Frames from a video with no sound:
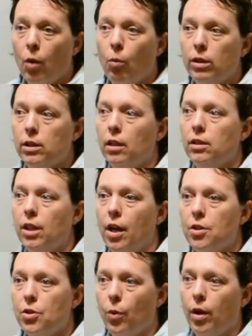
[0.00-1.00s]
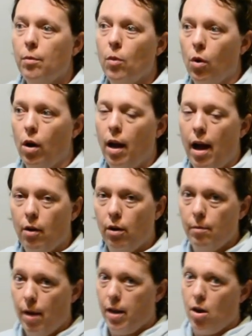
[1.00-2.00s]
Once I start doing more out
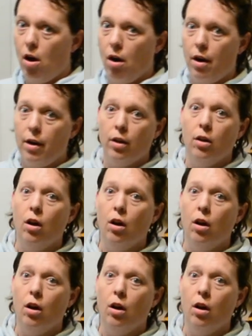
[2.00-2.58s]
in my yard,